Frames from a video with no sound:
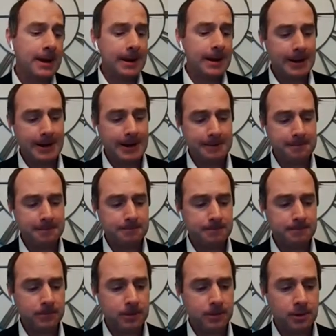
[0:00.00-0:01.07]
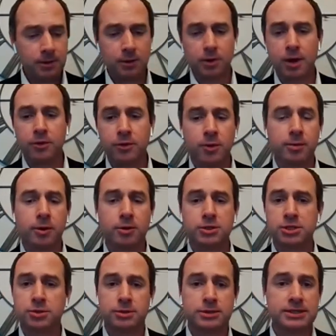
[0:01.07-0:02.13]
There are other approaches
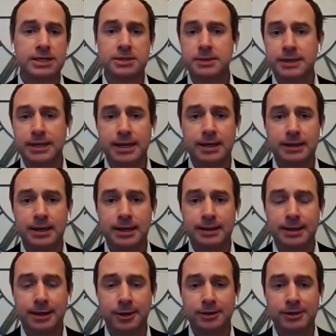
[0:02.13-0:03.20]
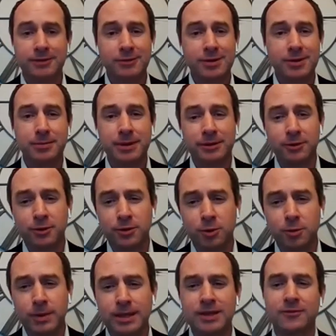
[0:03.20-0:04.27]
to assessment that I think are different, but they're
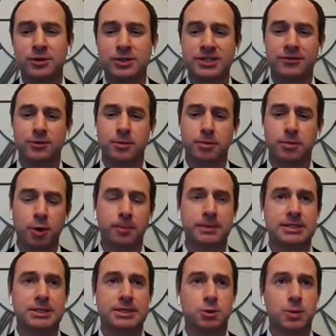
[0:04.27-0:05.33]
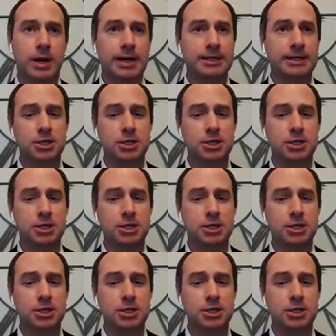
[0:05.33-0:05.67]
really for different purposes, right?